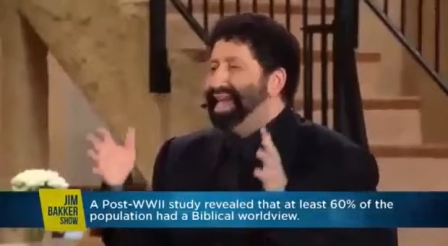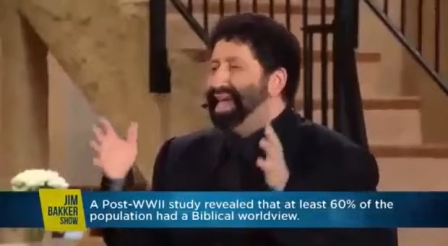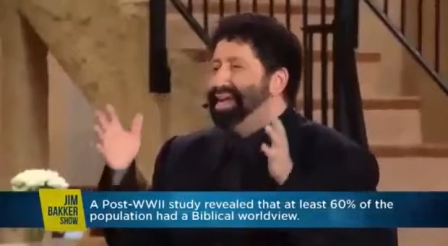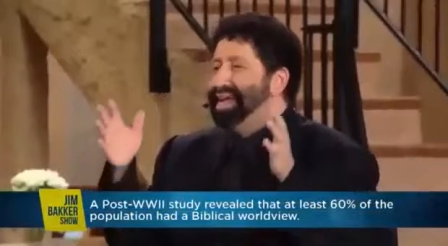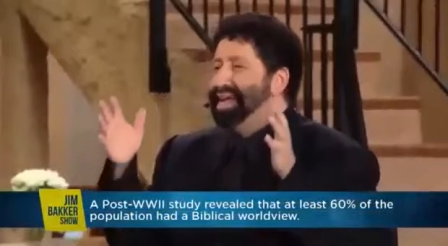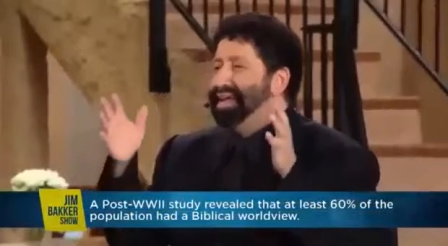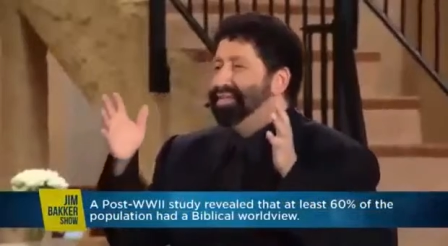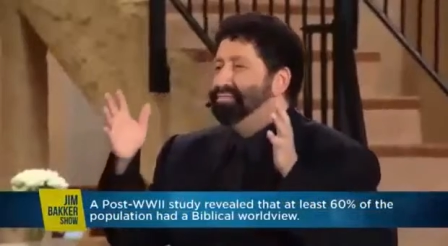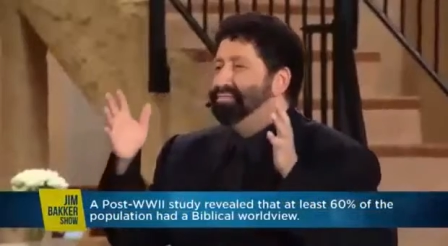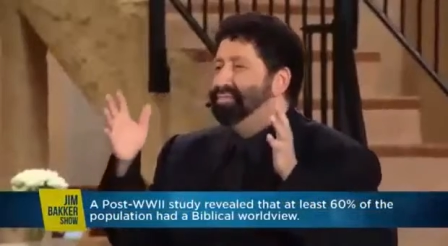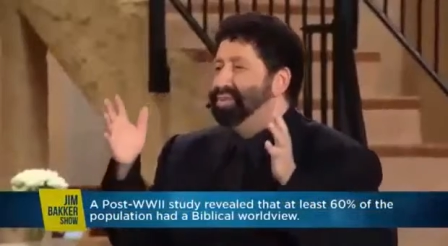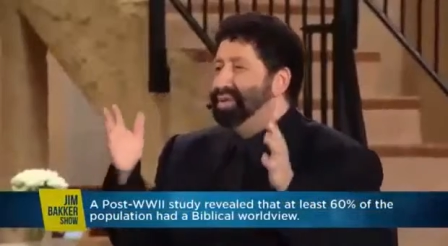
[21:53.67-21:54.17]
had
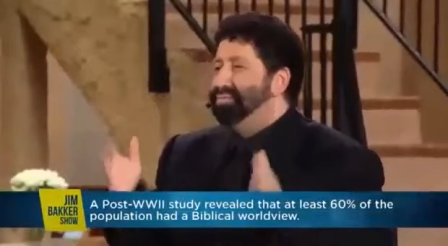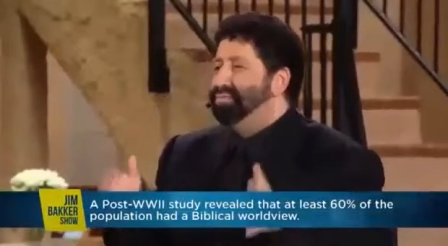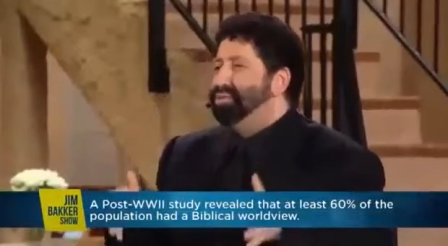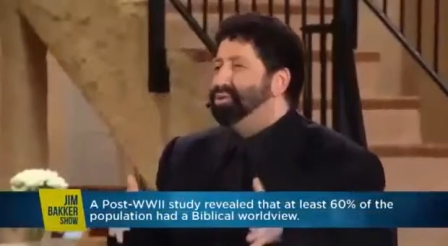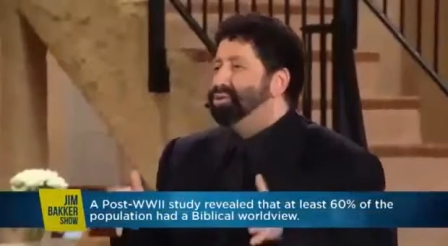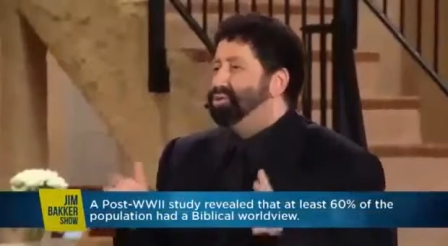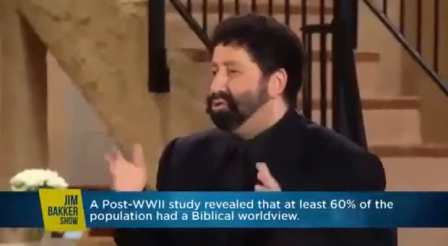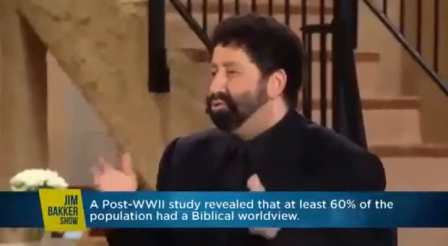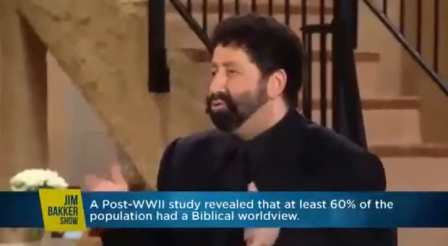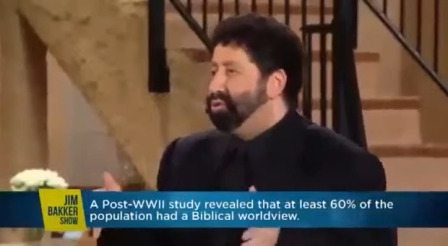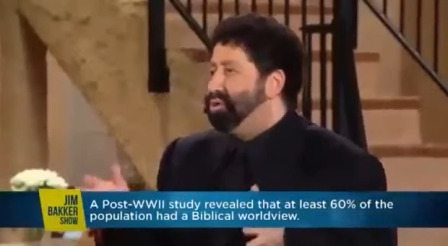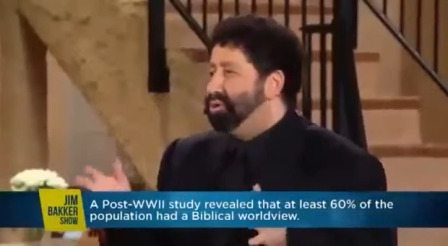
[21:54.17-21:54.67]
a
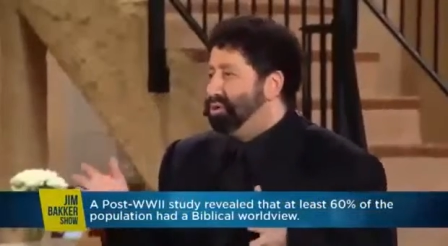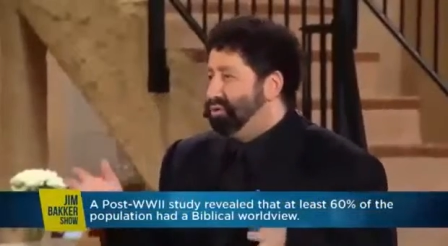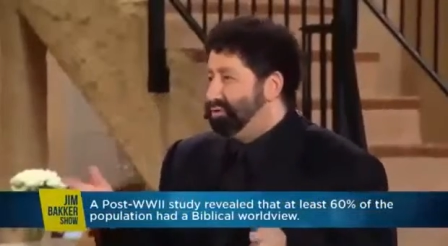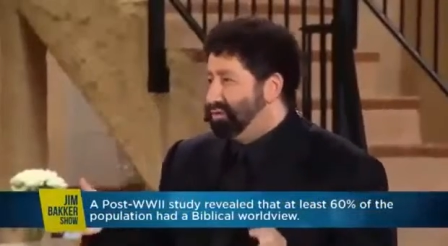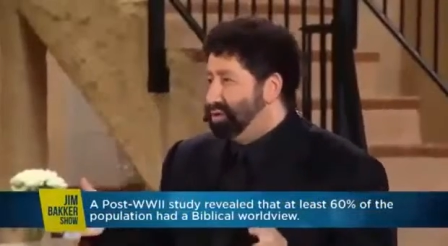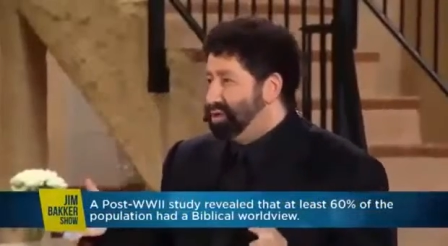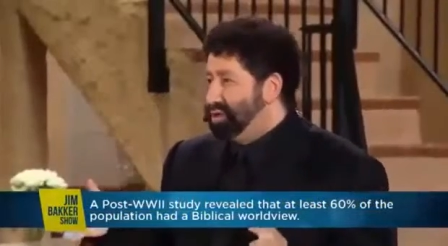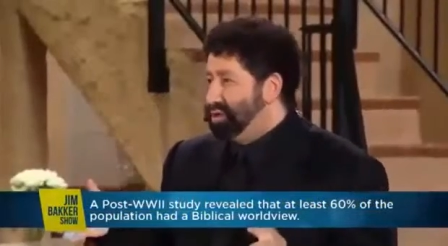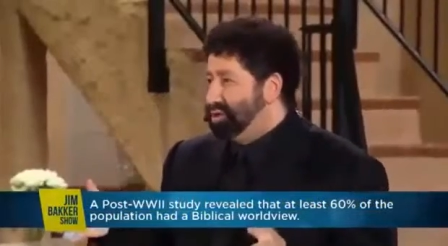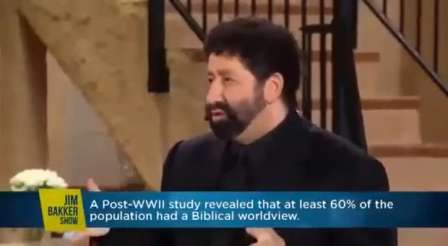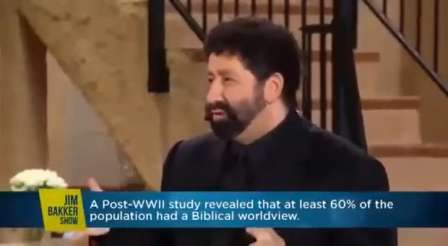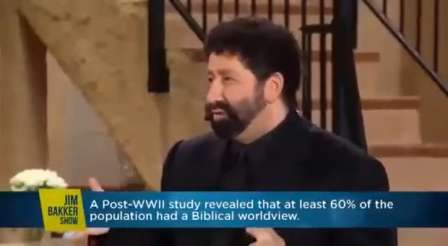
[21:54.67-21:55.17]
biblical
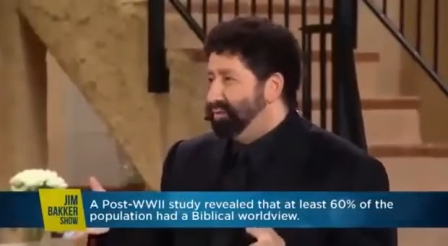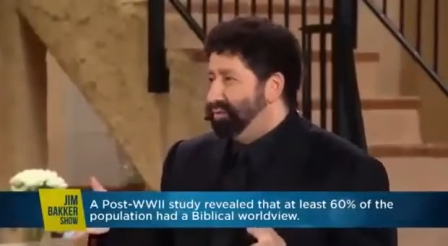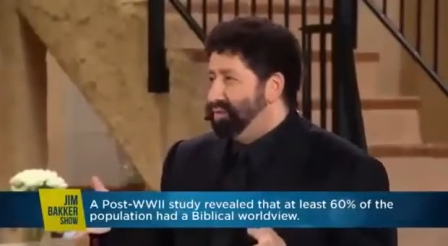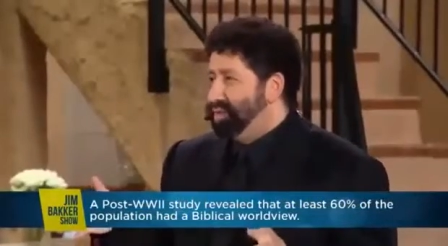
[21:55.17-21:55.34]
worldview?